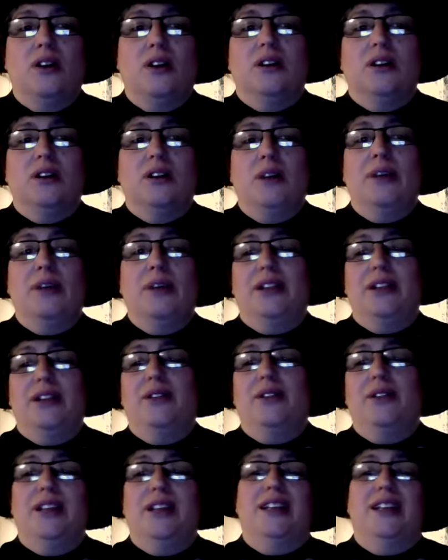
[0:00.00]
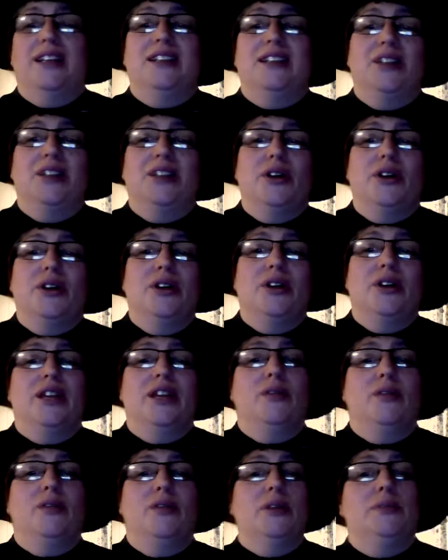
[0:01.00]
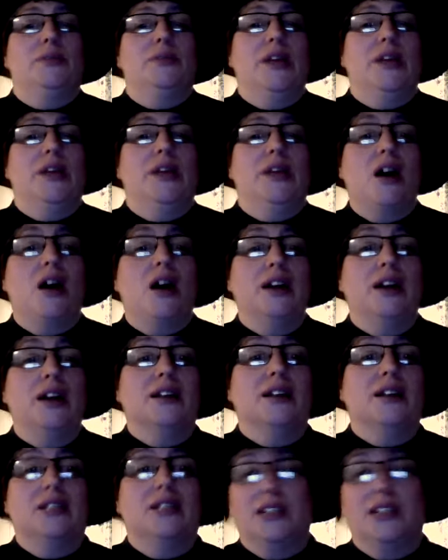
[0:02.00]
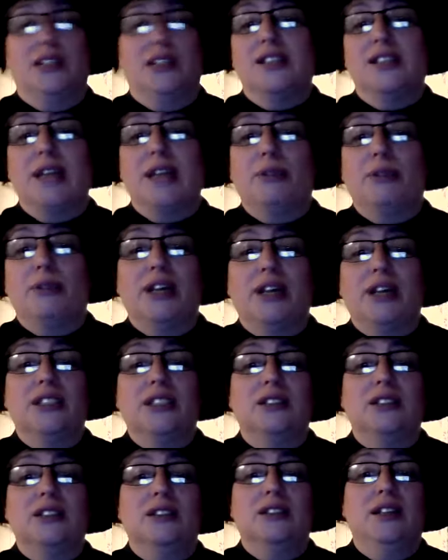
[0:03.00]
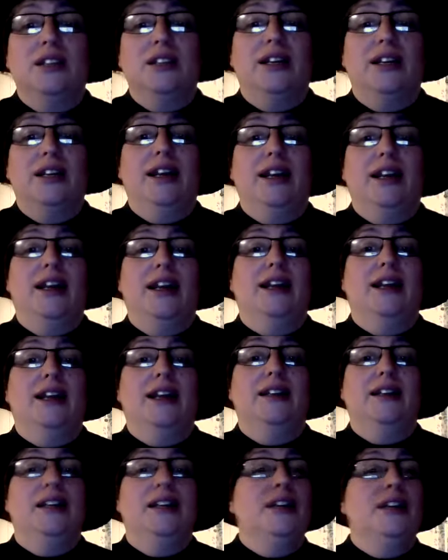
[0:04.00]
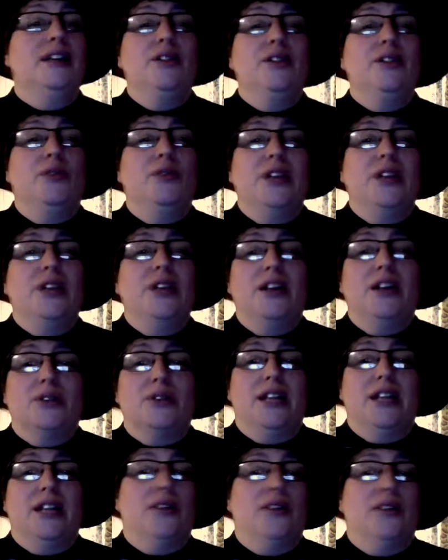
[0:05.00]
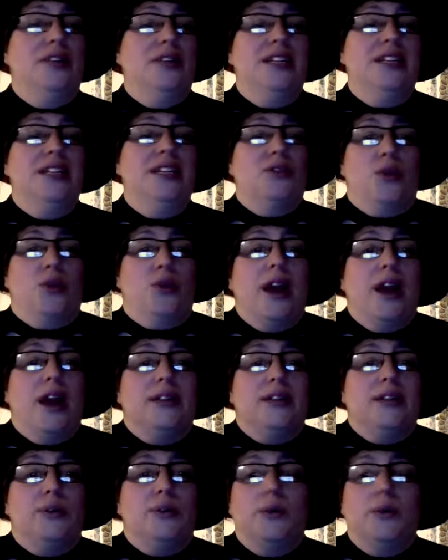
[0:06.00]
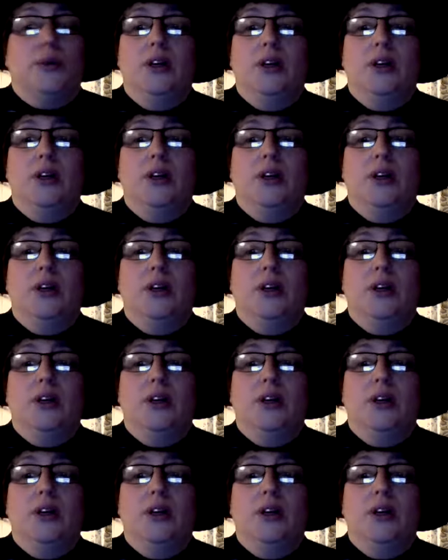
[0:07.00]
coming clear that Jared couldn't give her much beyond just that protection. Right. And he didn't really understand her and he didn't try to.